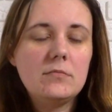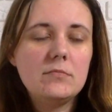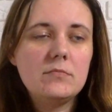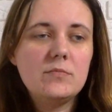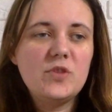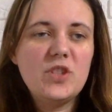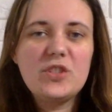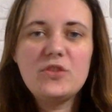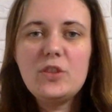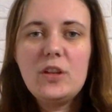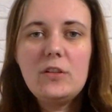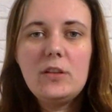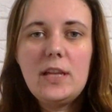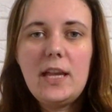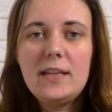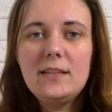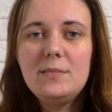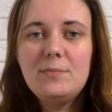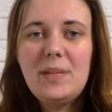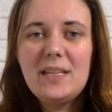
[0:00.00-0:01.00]
just generally
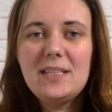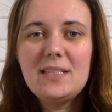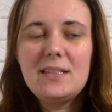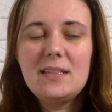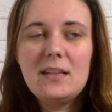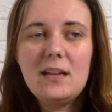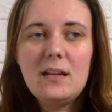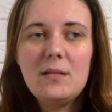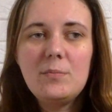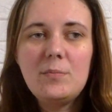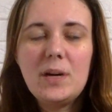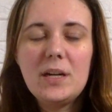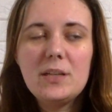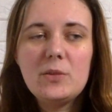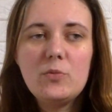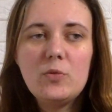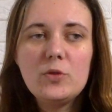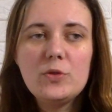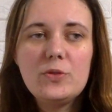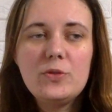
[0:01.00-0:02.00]
any medicine I
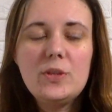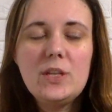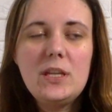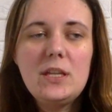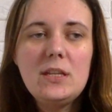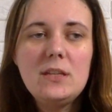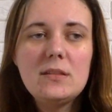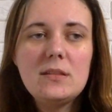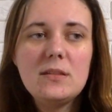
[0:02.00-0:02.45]
might want to need,